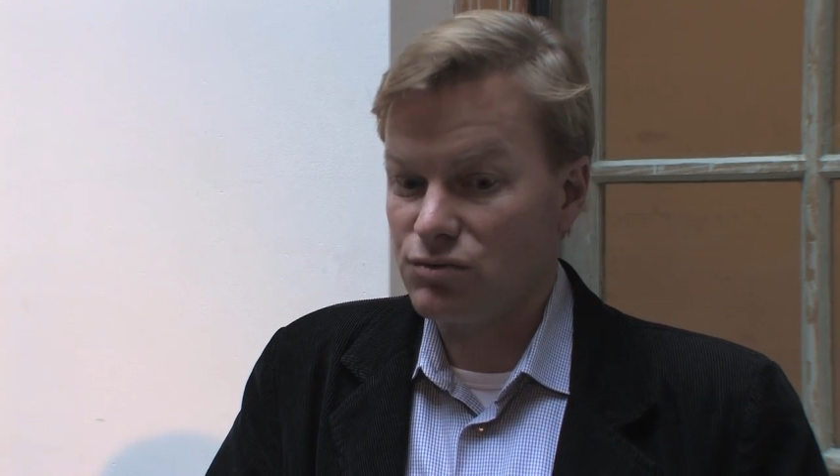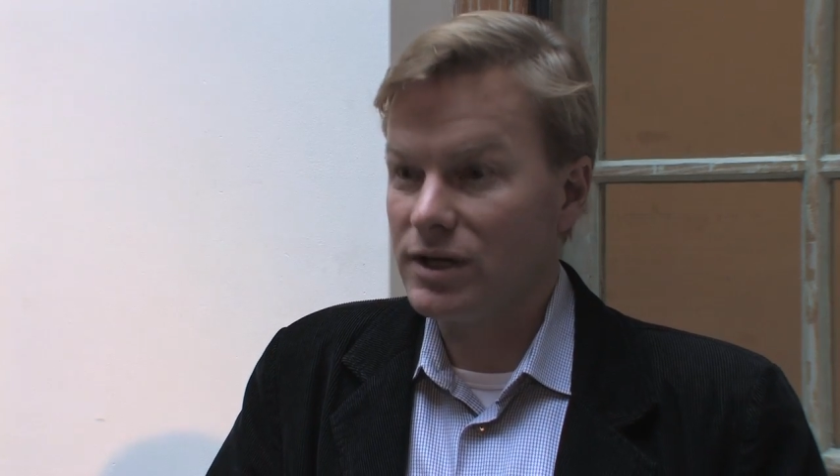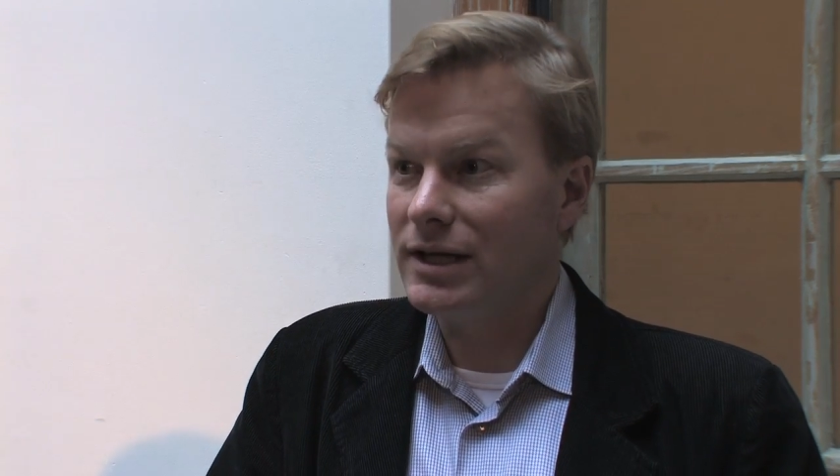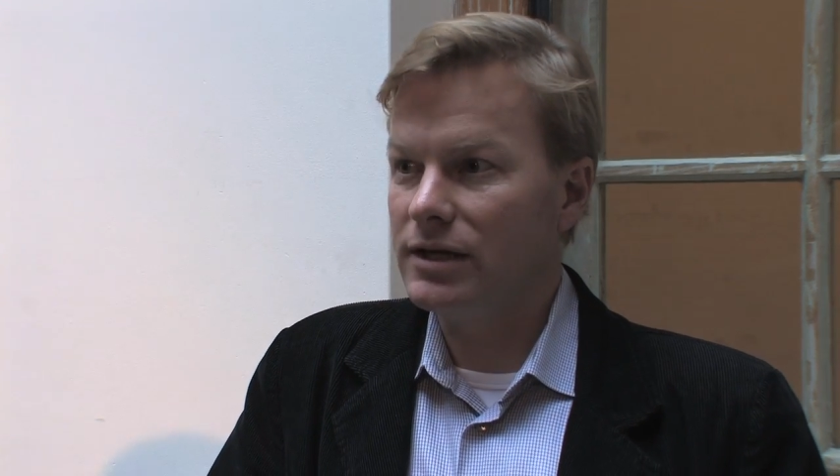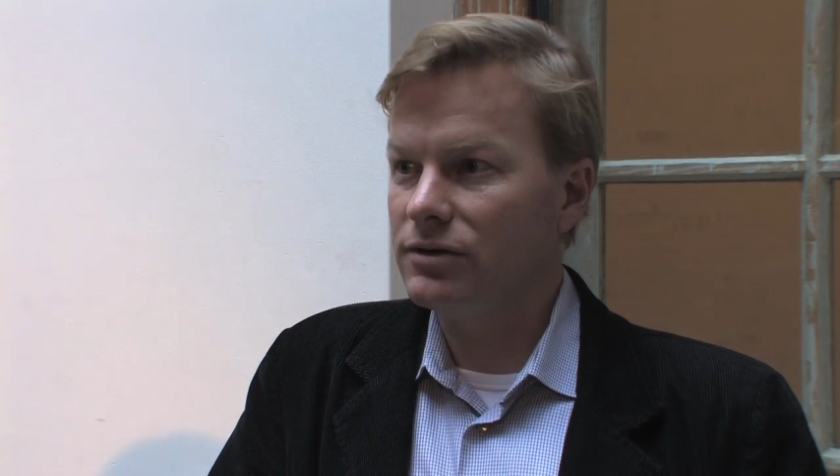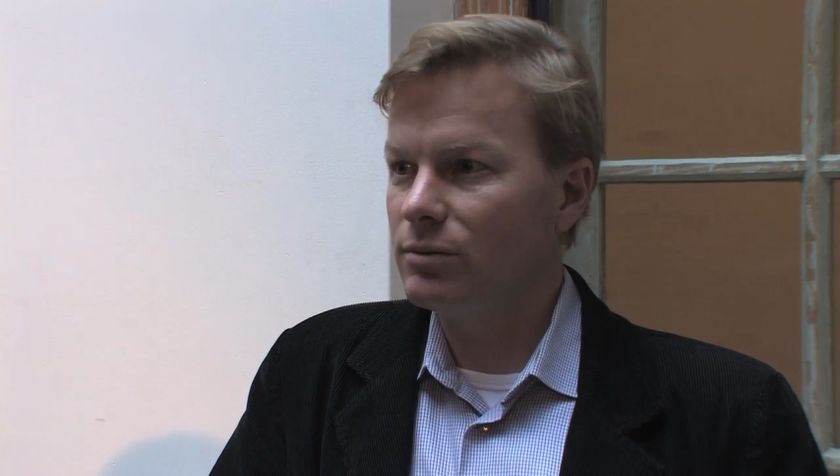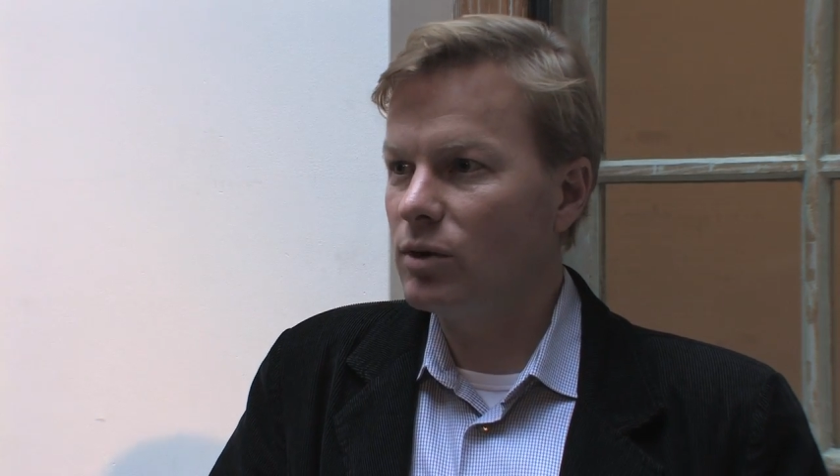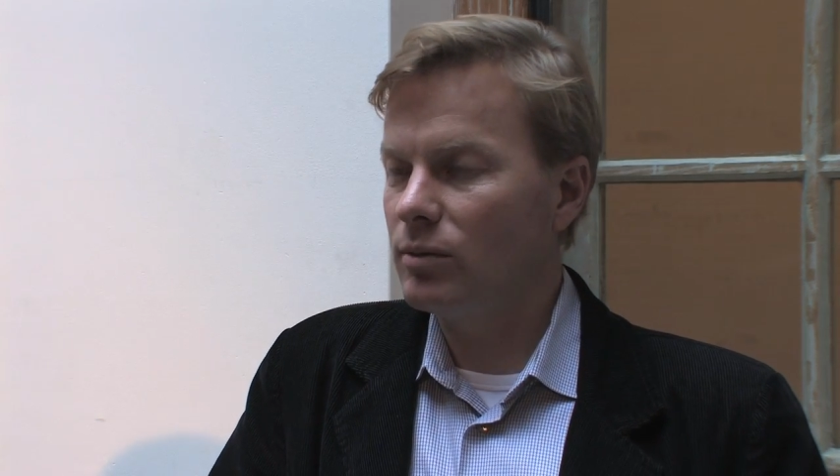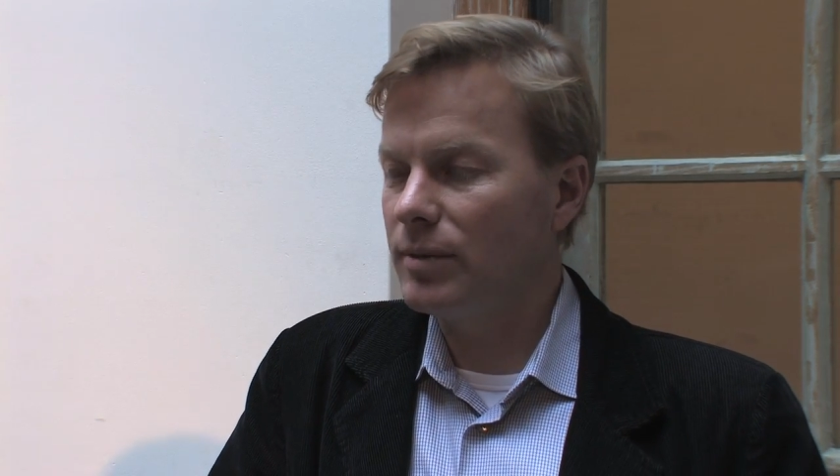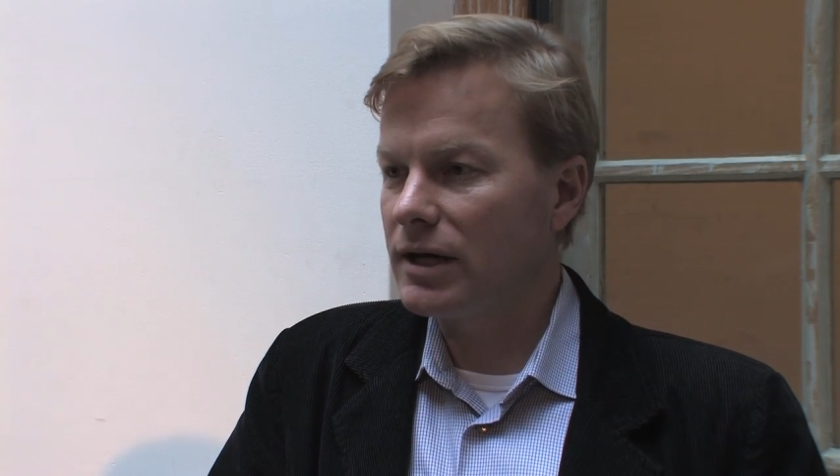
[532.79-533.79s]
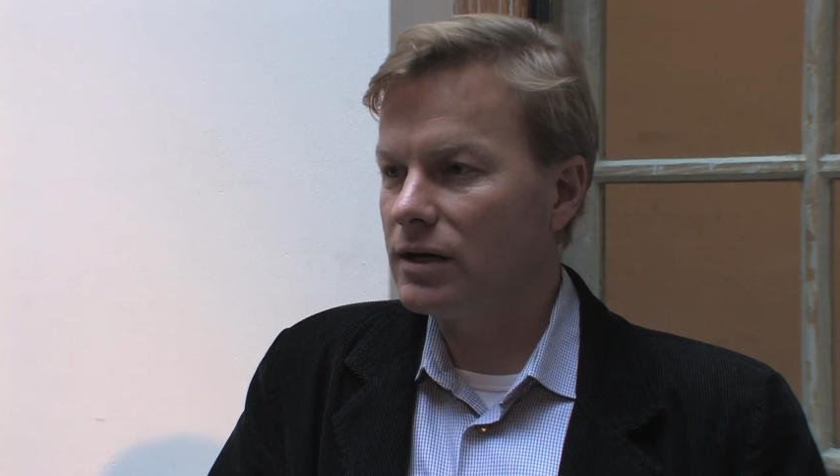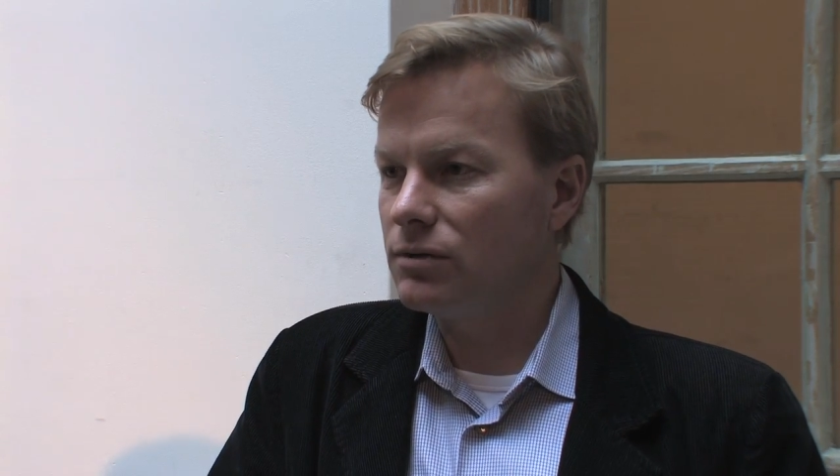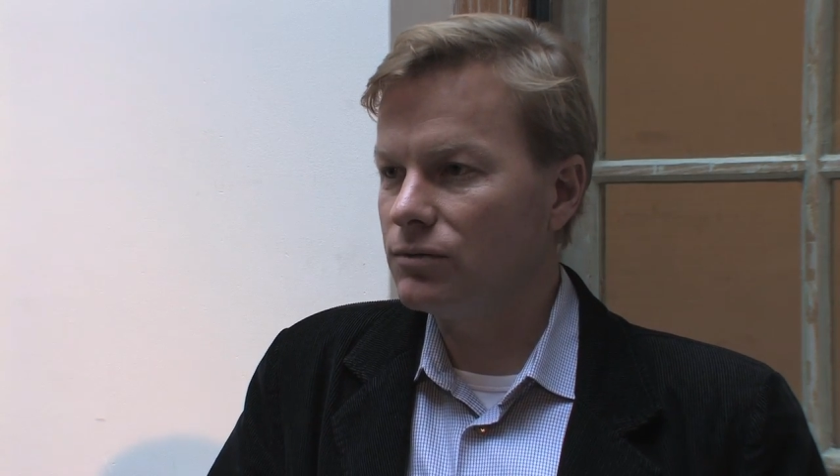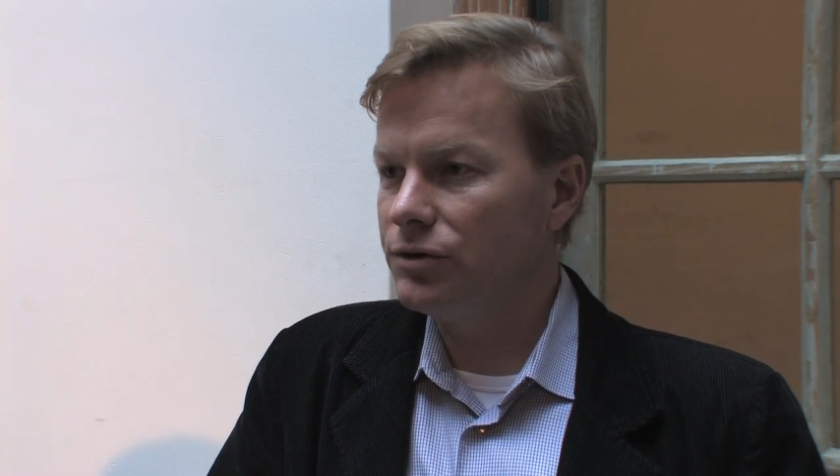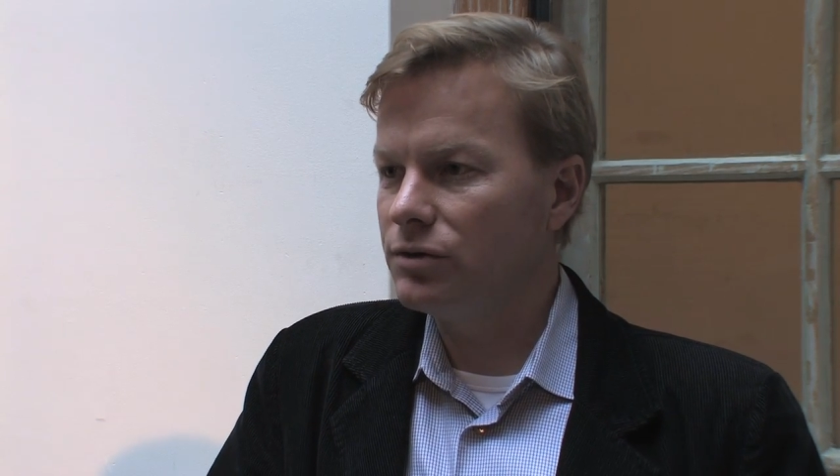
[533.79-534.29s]
really into mobile
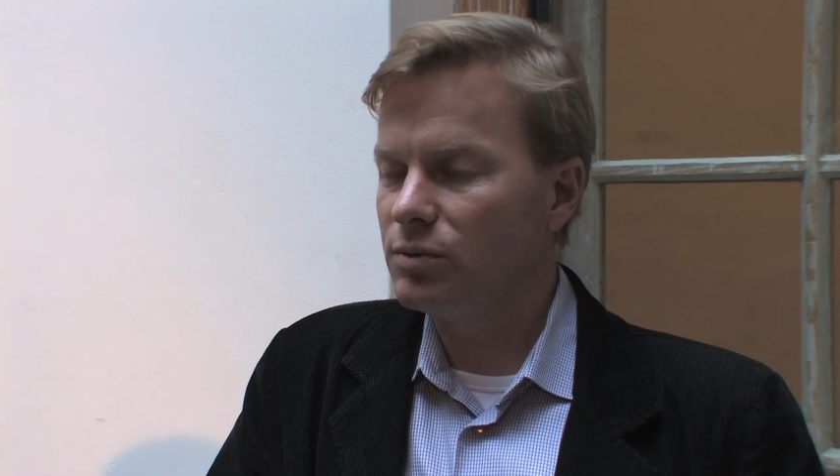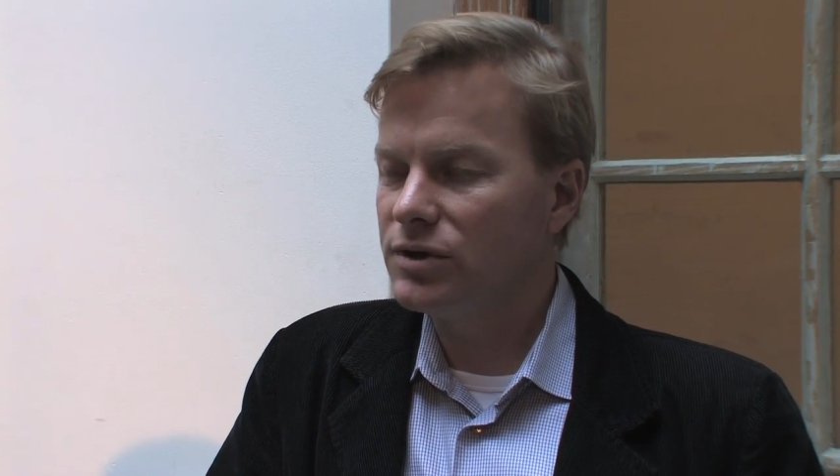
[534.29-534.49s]
banking will do it,